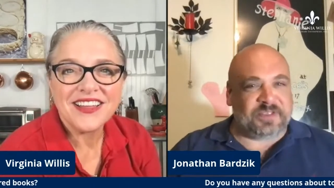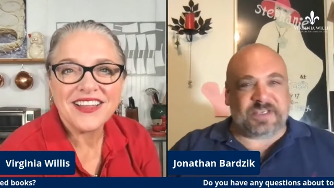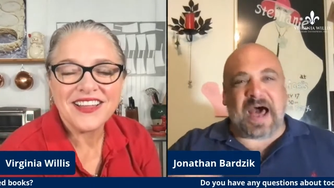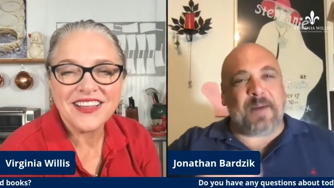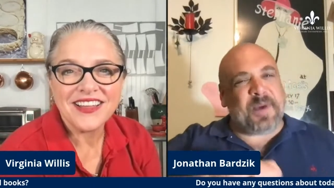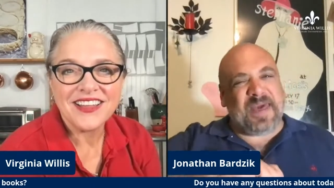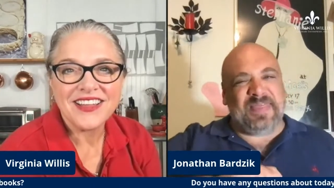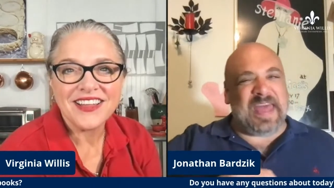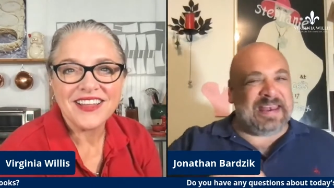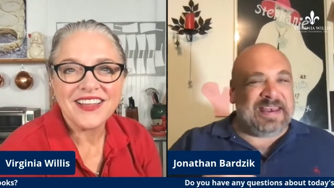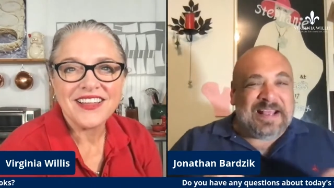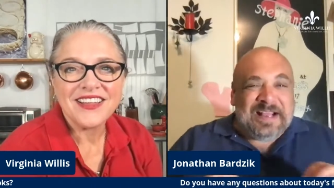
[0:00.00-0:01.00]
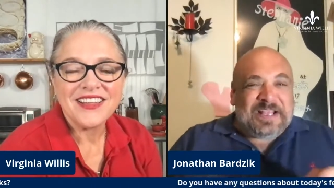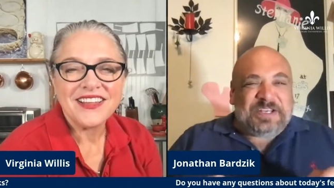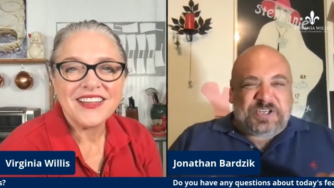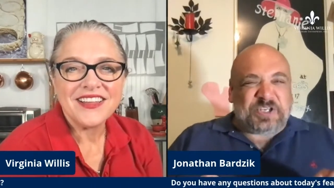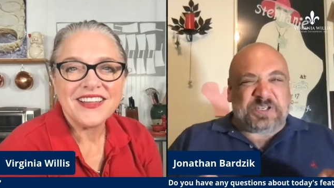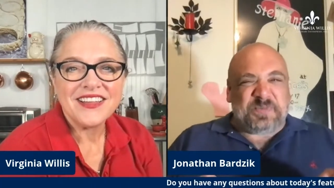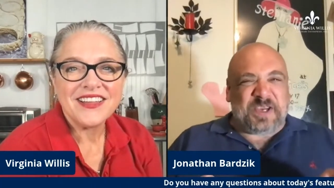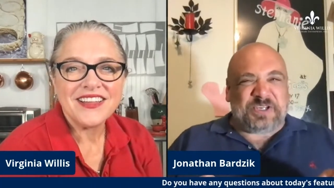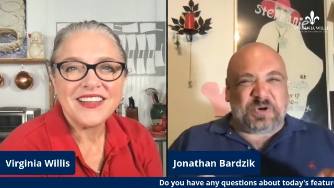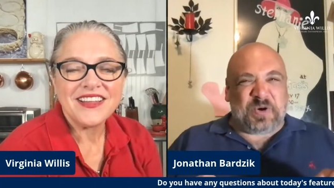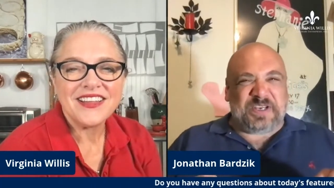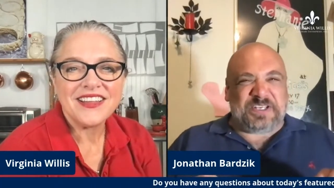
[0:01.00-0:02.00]
Speaker 1: the top, and then just to make
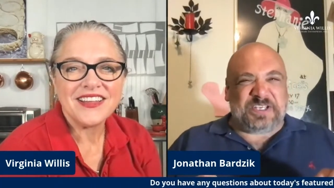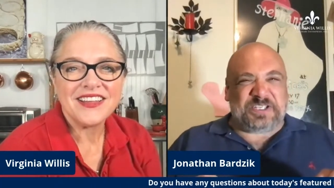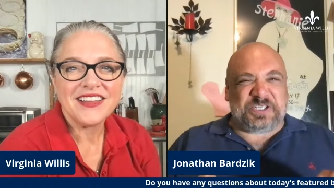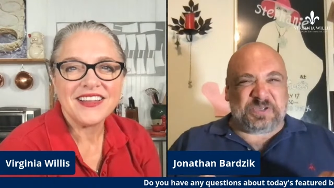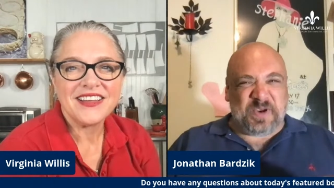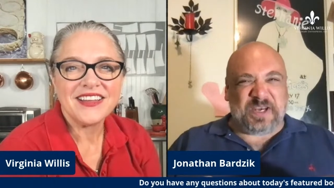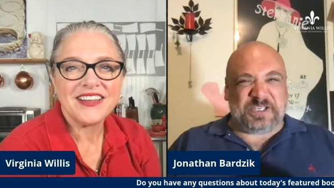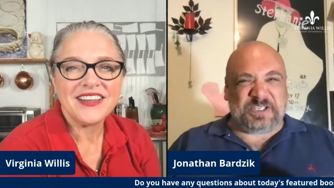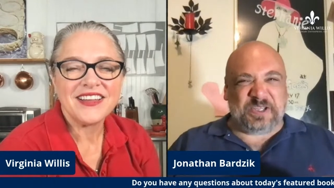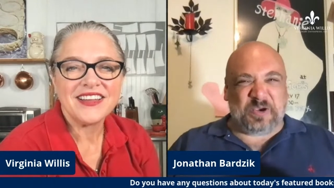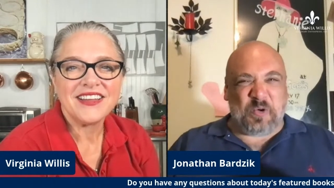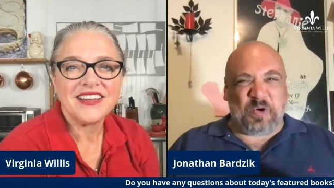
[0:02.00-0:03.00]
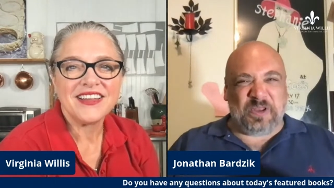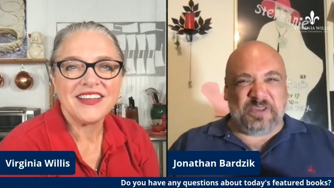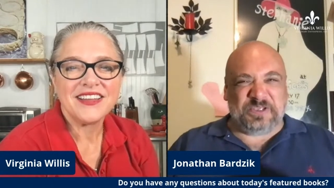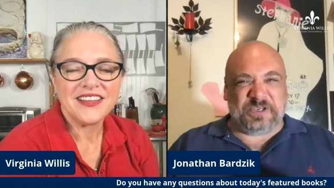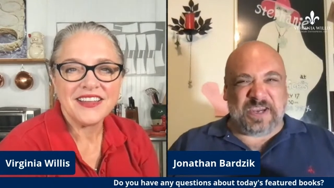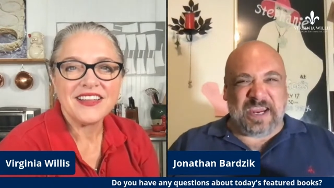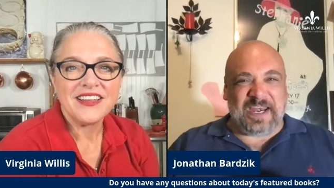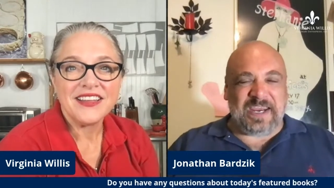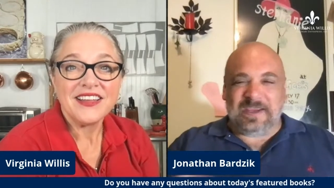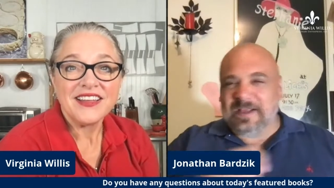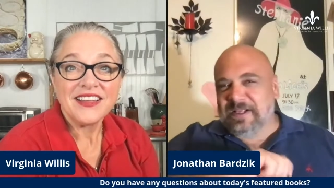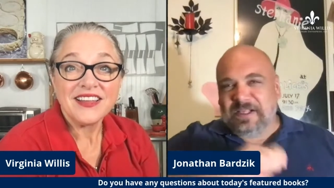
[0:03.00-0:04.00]
sure you taste the sweetness of the corn and the
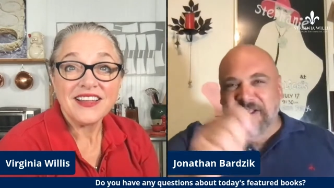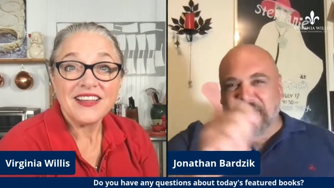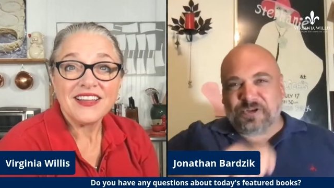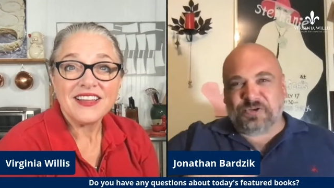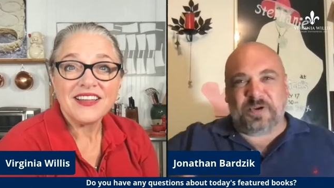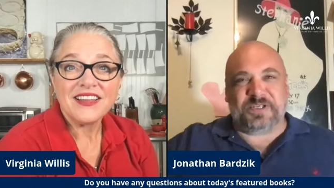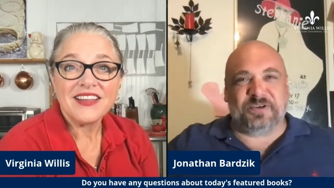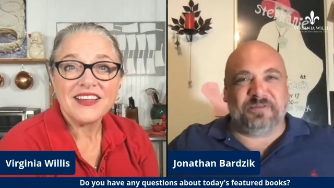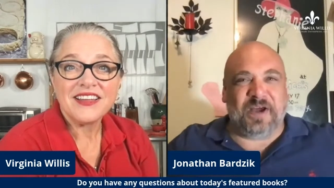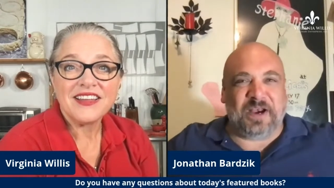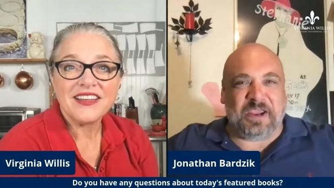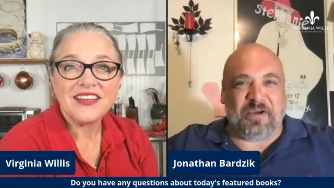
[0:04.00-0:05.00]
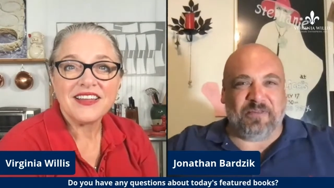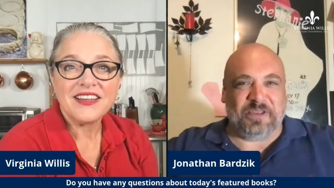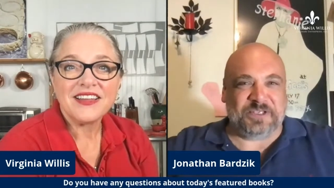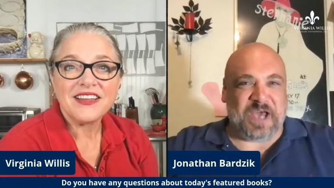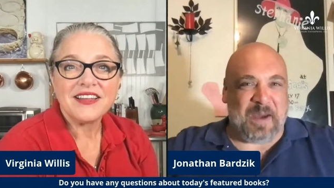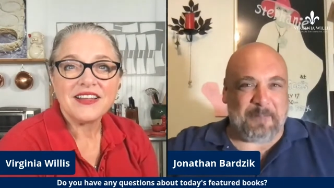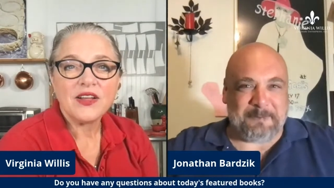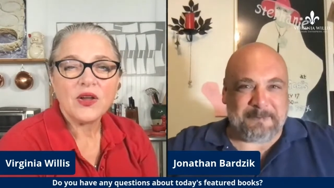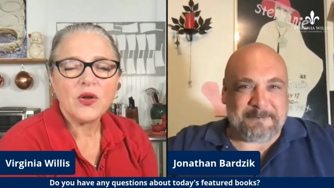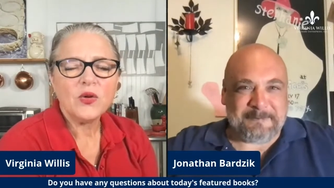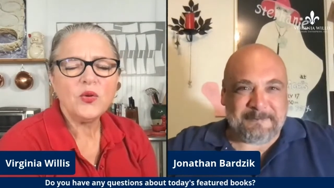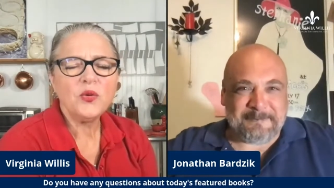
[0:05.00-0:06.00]
zucchini, little drizzle of honey over the top.
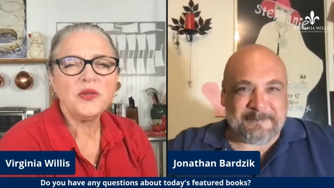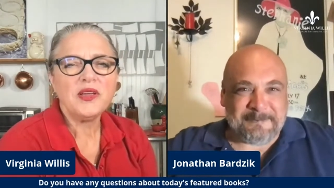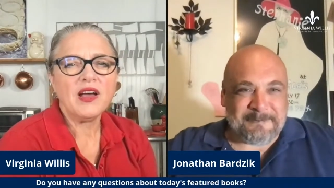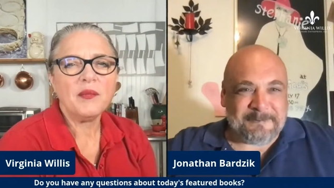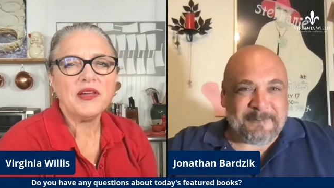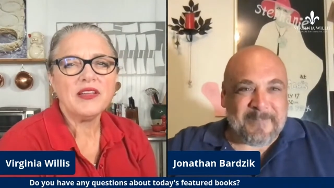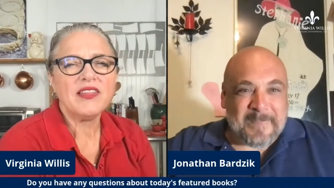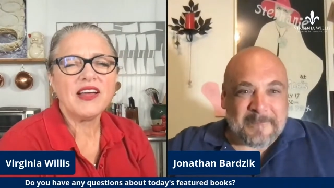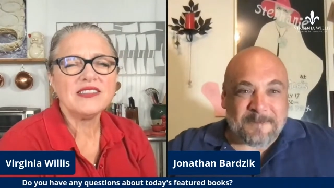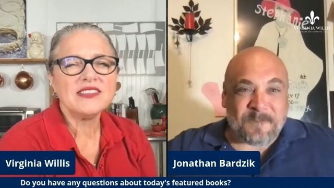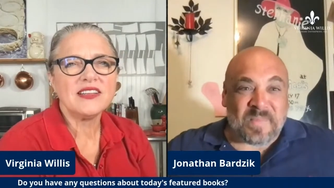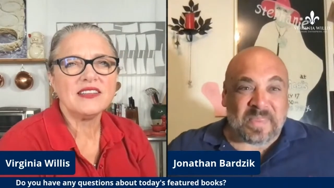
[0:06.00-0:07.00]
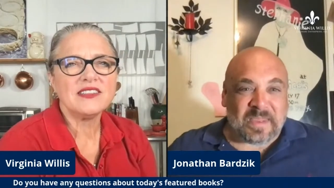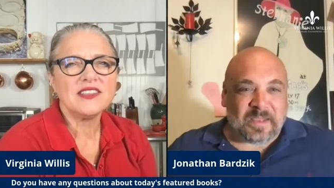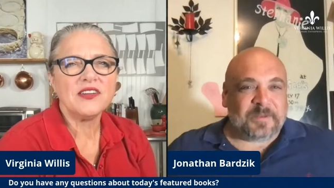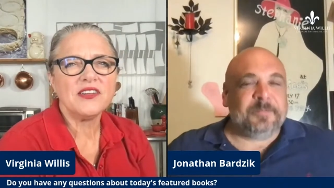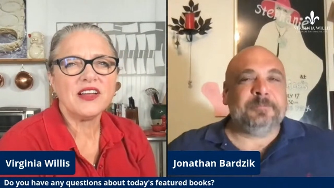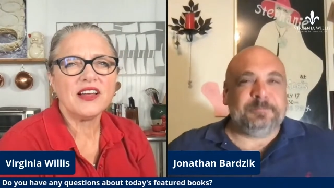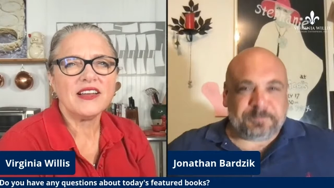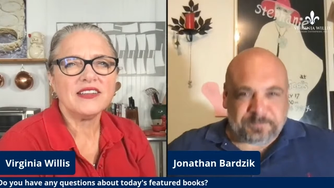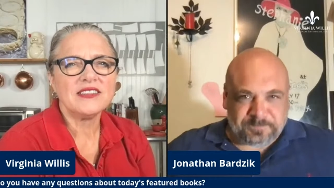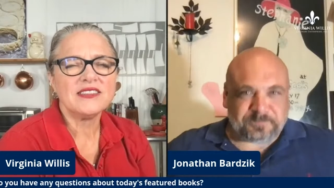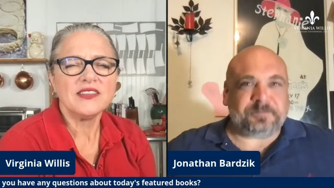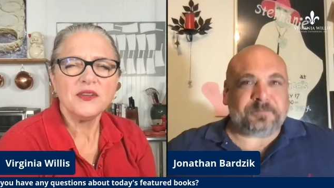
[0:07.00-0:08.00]
Speaker 2: Oh, yummy! That sounds so
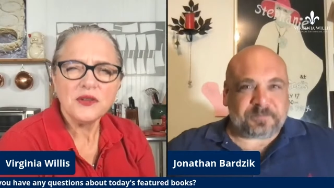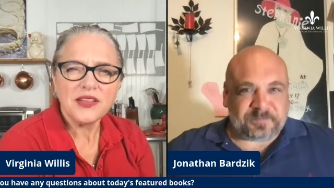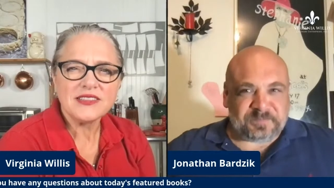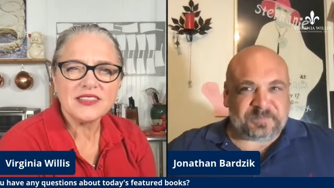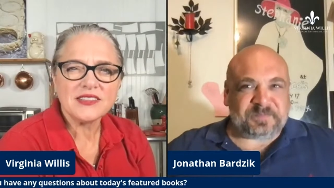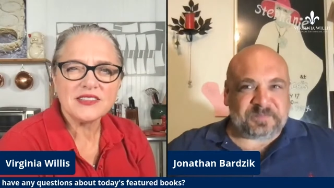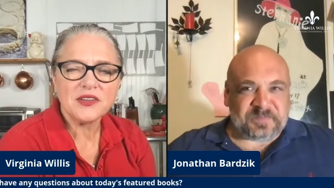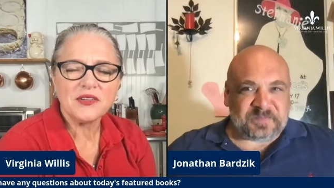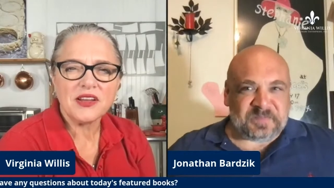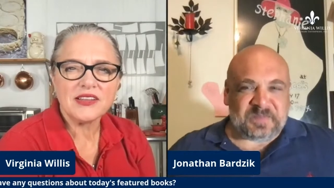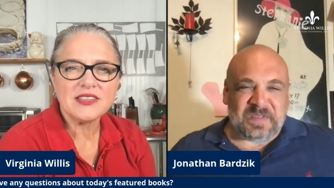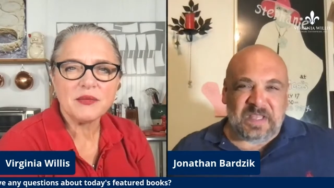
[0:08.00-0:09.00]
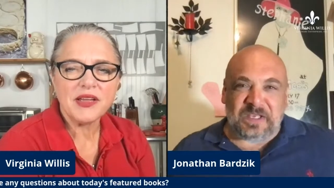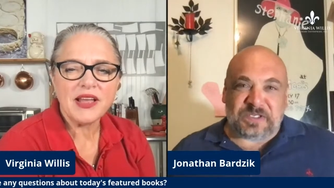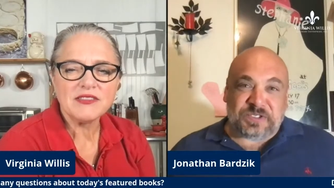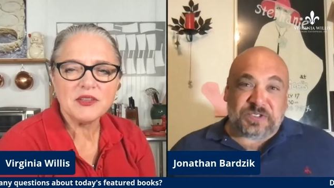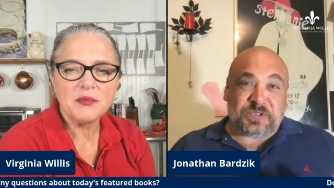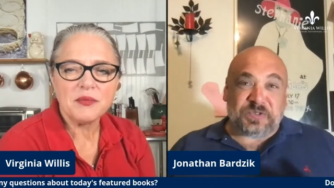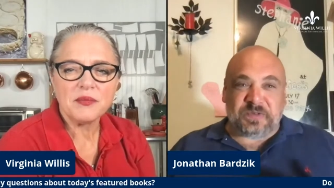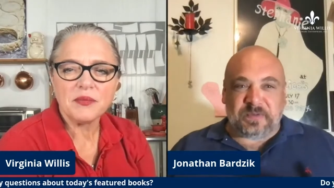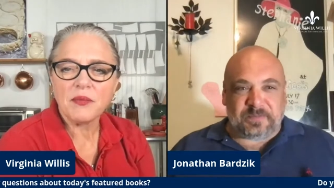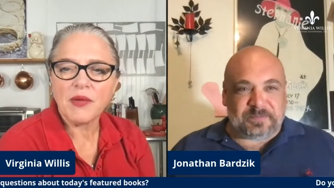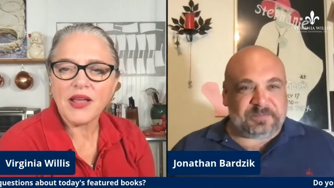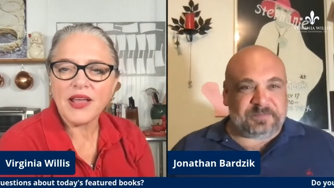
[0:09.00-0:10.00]
nice. Oh, that sounds so nice. I might have to
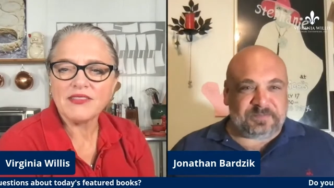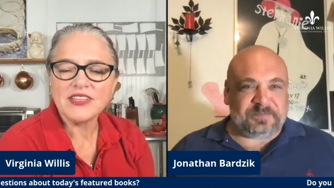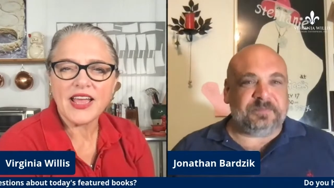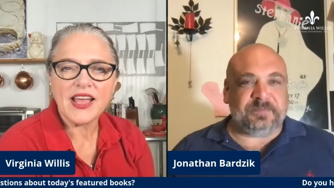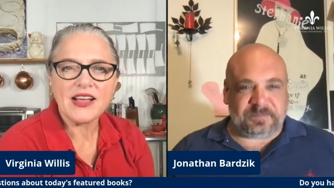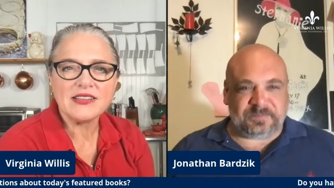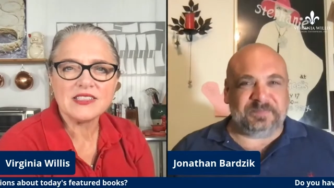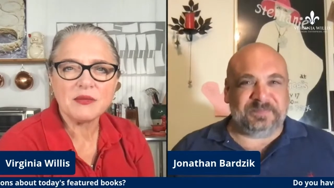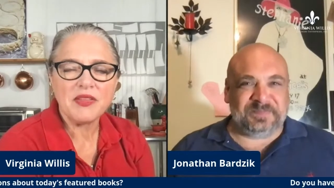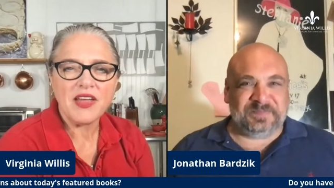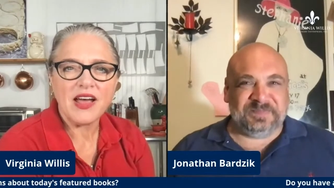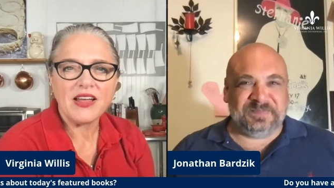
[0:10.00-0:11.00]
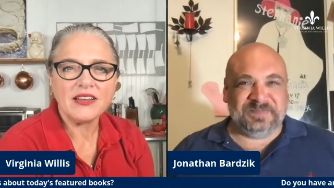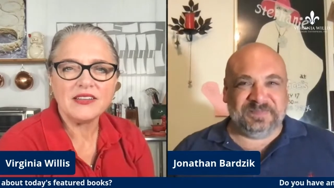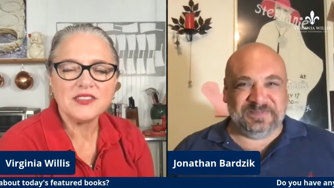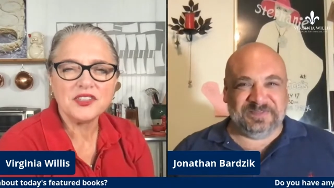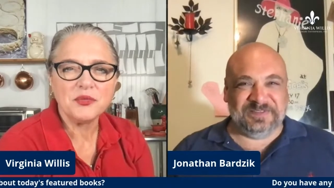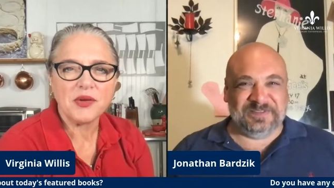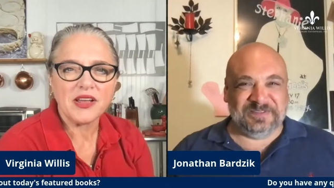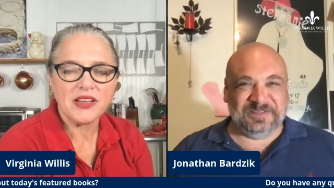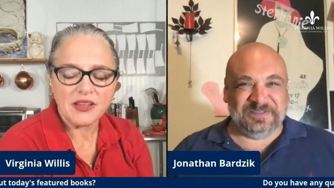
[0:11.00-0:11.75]
might have to add some of that into my